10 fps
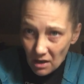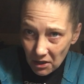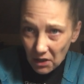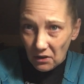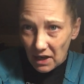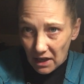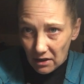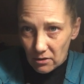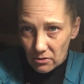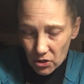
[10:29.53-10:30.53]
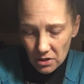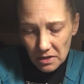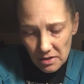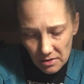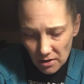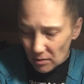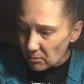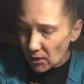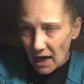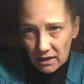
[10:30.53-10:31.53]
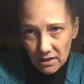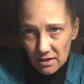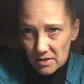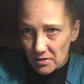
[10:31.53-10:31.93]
Go ahead and just practice